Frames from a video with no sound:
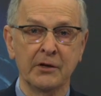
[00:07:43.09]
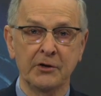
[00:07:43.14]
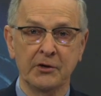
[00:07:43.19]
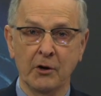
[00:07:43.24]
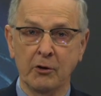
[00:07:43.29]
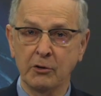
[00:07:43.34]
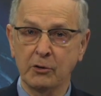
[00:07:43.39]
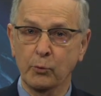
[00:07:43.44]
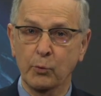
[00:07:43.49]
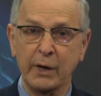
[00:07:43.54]

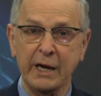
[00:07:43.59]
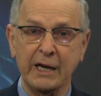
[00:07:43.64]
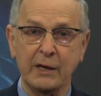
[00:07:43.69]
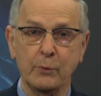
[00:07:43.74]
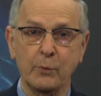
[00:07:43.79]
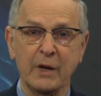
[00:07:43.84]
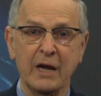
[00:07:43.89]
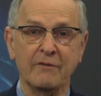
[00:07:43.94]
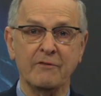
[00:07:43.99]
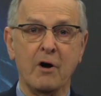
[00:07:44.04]
Don't wait,
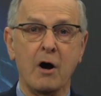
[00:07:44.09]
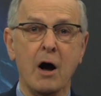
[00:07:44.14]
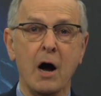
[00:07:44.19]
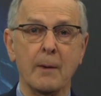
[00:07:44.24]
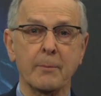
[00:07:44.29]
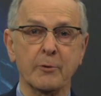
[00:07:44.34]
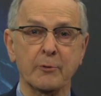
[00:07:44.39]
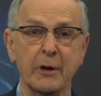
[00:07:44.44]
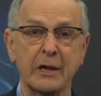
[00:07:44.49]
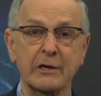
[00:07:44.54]
we have
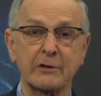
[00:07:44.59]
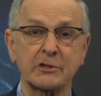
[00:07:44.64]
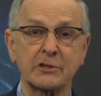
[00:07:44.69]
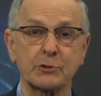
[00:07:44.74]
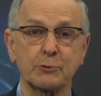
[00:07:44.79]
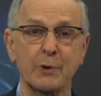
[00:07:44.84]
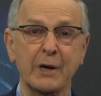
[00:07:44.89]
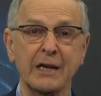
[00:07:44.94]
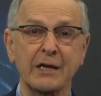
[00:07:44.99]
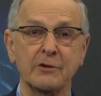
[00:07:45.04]

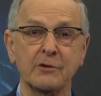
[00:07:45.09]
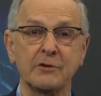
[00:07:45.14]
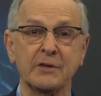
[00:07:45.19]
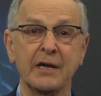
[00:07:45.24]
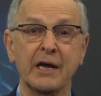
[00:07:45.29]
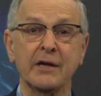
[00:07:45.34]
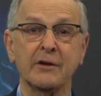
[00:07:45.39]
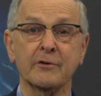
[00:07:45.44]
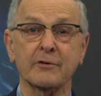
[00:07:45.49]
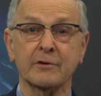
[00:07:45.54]
operators ready to
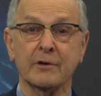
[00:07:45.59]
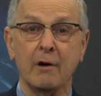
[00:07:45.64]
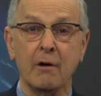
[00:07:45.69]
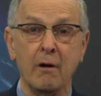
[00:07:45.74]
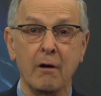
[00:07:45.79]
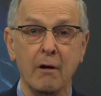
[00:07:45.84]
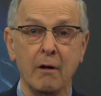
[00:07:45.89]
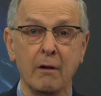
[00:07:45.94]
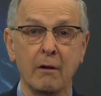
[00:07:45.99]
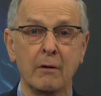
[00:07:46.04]
take your
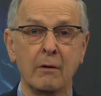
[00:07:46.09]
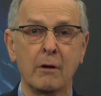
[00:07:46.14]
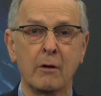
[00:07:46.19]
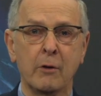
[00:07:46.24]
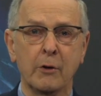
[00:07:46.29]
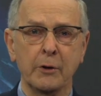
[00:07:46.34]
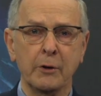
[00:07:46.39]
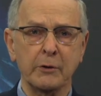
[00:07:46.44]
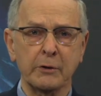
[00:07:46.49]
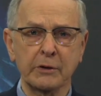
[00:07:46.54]
call,
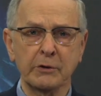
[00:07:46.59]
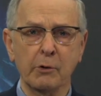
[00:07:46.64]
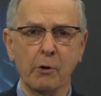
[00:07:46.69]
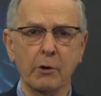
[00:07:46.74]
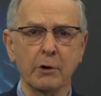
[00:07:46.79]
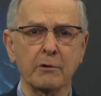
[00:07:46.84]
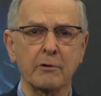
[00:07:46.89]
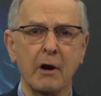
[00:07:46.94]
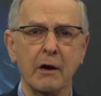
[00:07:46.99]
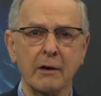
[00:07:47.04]
or you can
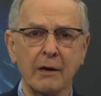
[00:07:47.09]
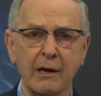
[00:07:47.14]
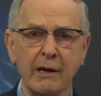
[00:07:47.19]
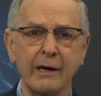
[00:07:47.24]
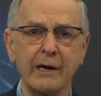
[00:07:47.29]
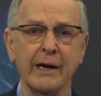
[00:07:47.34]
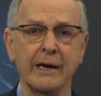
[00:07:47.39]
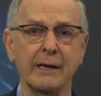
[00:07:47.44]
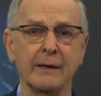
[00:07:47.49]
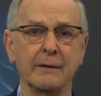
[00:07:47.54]
order
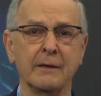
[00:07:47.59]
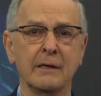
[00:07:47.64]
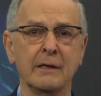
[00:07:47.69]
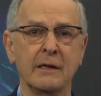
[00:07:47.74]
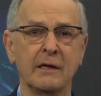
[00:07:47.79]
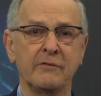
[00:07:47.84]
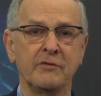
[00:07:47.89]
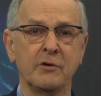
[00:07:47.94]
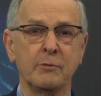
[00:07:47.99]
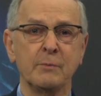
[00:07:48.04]
online.
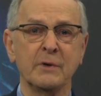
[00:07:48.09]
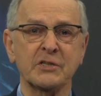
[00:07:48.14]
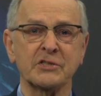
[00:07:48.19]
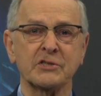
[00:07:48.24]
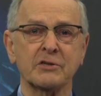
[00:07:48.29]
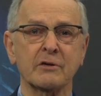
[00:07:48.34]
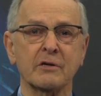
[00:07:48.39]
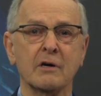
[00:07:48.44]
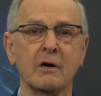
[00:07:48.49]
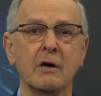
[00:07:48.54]
If you
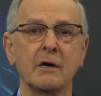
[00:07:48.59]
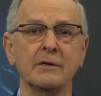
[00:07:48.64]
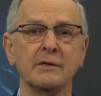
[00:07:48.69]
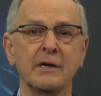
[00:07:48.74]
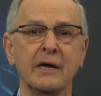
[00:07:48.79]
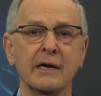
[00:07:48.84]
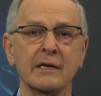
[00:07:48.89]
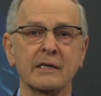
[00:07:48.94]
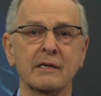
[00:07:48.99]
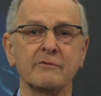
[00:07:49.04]
missed our
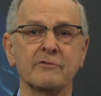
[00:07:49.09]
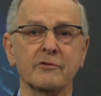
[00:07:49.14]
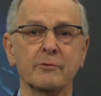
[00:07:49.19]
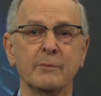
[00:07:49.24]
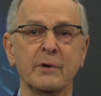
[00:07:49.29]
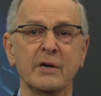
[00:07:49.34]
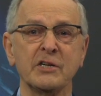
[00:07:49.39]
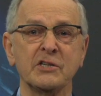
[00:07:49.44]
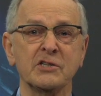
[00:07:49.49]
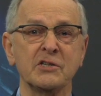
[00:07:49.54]
contact
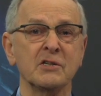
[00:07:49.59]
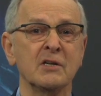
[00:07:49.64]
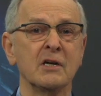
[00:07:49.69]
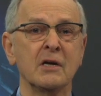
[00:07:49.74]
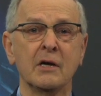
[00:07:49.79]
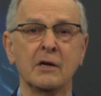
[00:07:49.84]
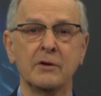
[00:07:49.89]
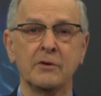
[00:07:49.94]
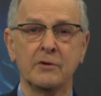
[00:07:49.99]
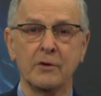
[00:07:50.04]
information,
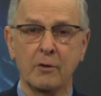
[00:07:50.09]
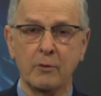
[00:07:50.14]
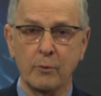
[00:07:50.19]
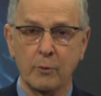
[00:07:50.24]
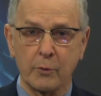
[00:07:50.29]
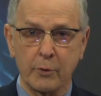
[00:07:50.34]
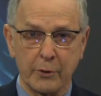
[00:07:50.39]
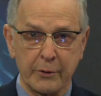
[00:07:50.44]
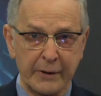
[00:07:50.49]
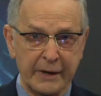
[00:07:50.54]
don't
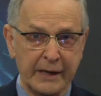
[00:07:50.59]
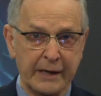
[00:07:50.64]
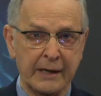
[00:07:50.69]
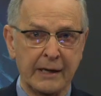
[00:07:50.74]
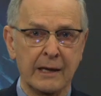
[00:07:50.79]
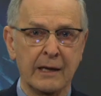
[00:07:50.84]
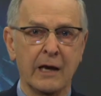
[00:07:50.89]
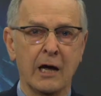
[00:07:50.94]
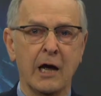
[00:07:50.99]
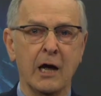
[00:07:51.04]
worry,
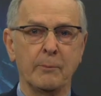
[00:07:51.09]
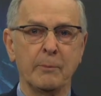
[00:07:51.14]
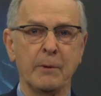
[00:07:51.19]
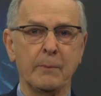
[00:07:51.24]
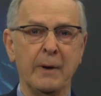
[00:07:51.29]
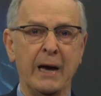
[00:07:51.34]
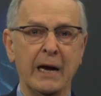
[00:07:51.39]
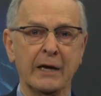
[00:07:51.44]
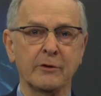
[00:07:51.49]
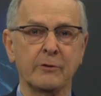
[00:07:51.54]
I'll be
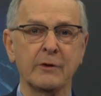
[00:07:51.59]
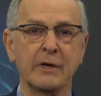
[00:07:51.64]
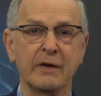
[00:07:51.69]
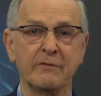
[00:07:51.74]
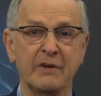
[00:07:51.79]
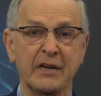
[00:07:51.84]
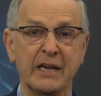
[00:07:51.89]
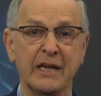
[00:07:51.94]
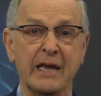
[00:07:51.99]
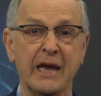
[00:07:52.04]
back to
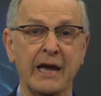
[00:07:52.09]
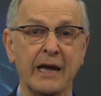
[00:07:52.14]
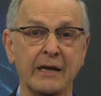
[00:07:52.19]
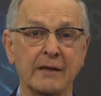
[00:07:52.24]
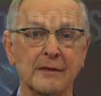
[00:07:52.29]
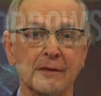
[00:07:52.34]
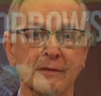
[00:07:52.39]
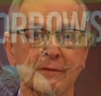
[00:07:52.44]
give it again.